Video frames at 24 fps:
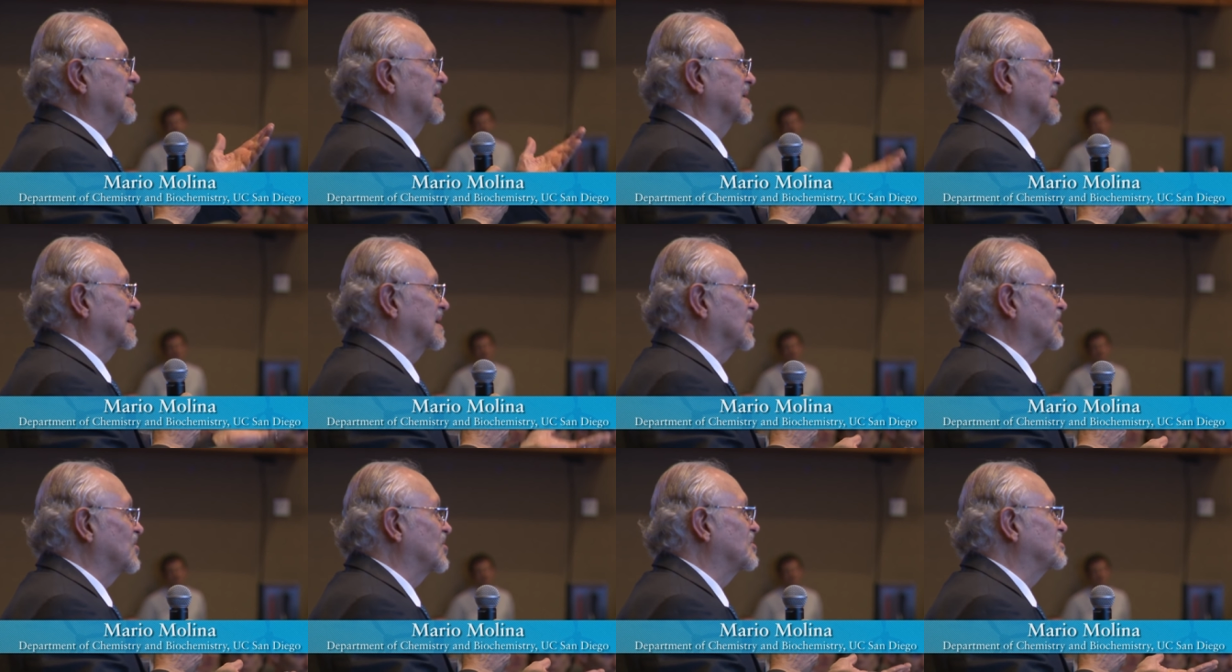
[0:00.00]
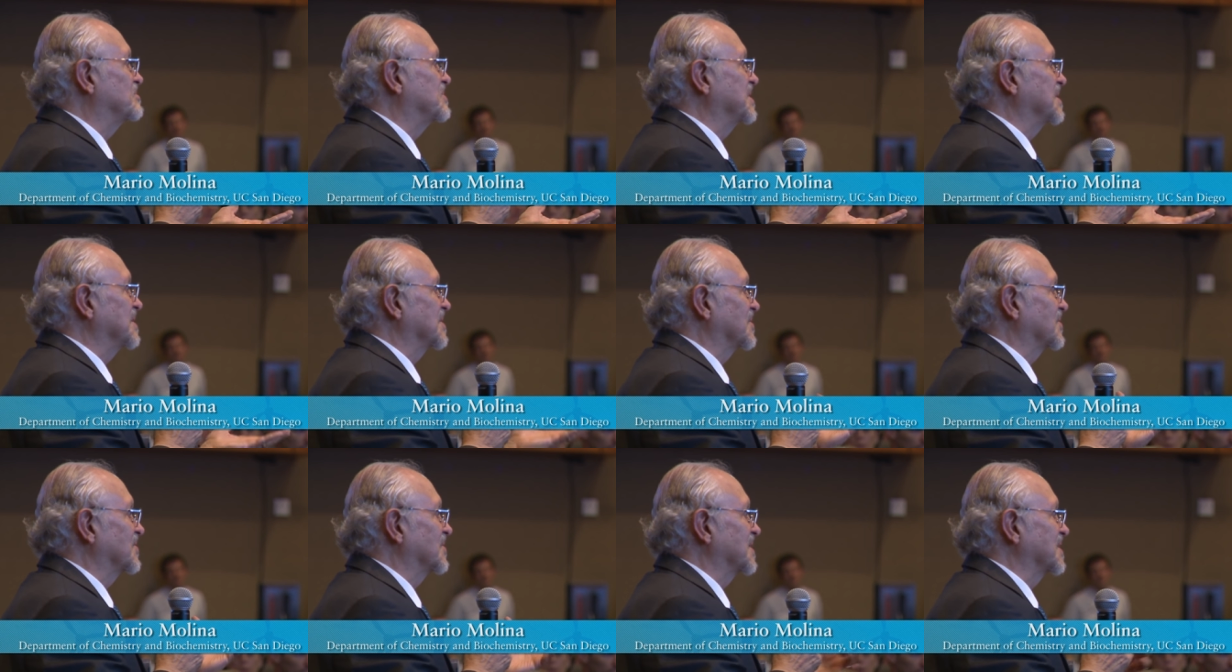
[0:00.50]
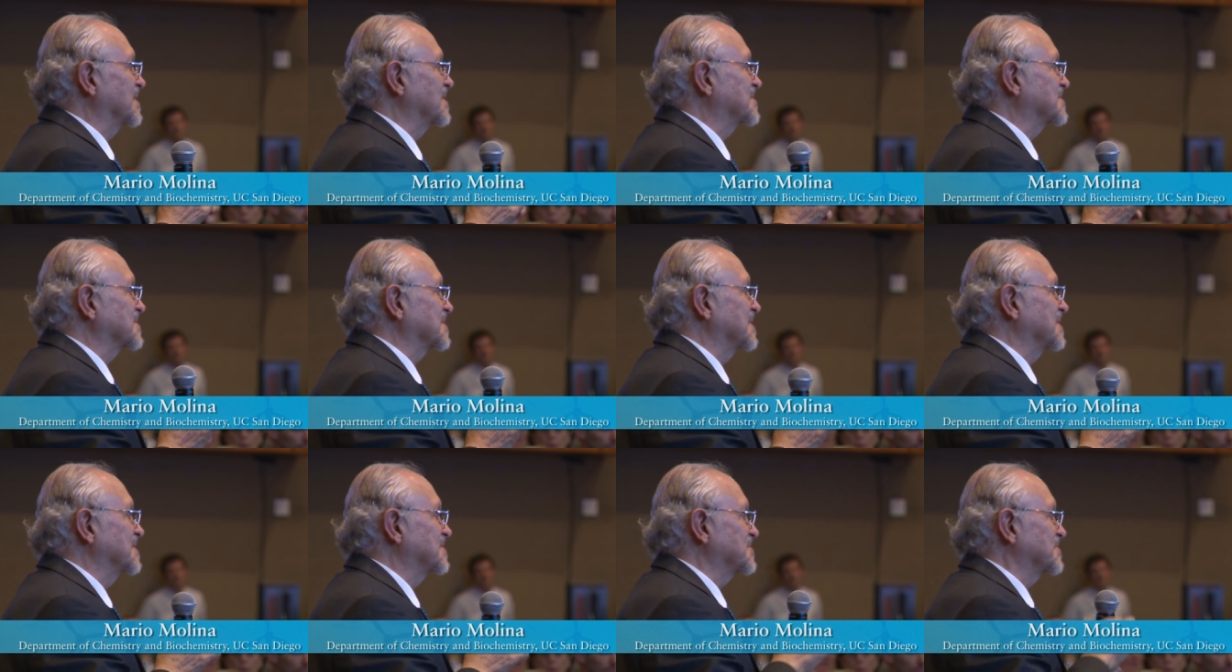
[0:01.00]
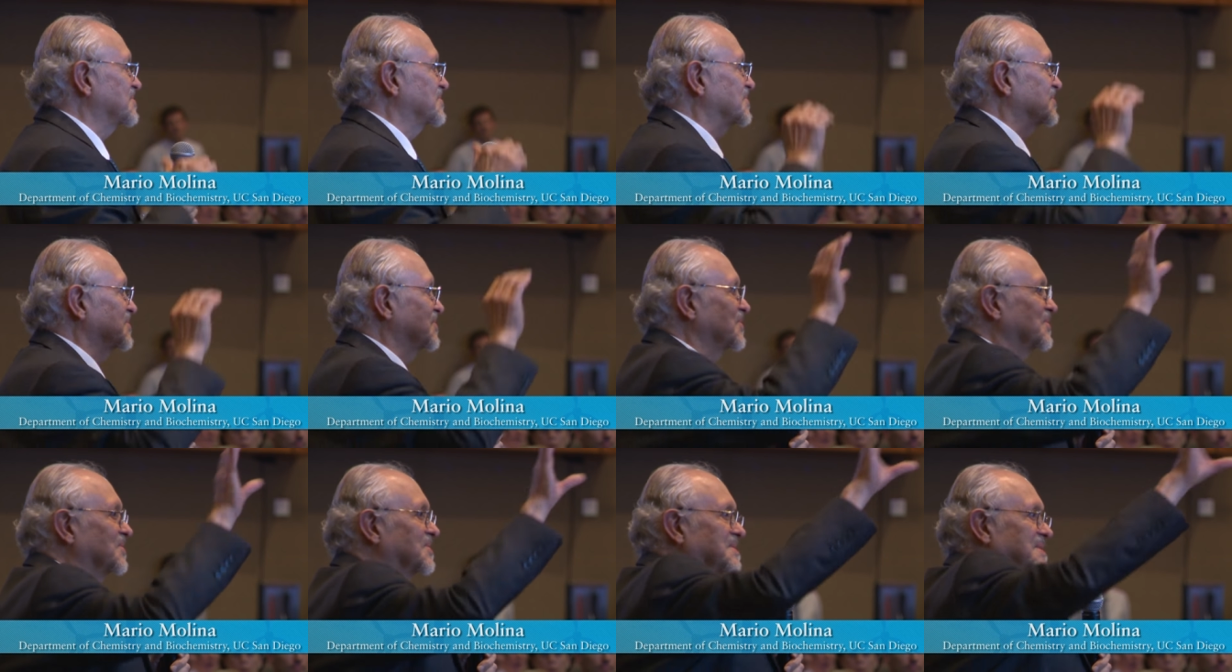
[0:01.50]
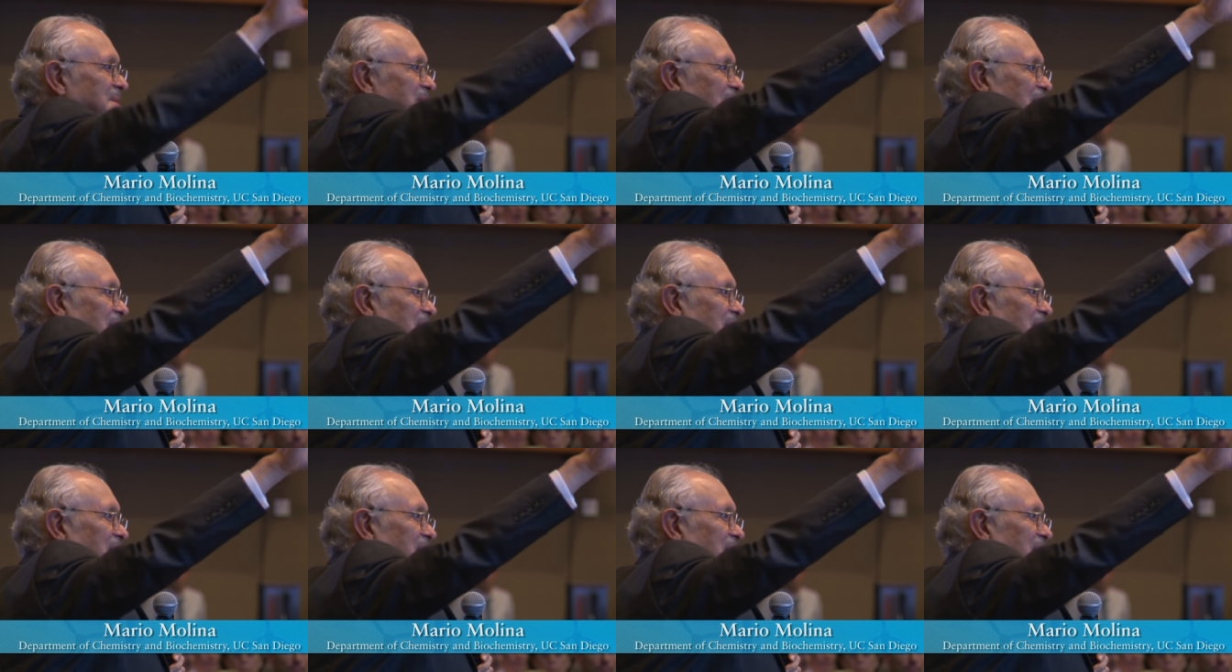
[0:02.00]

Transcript: Naomi Oreskes, of course,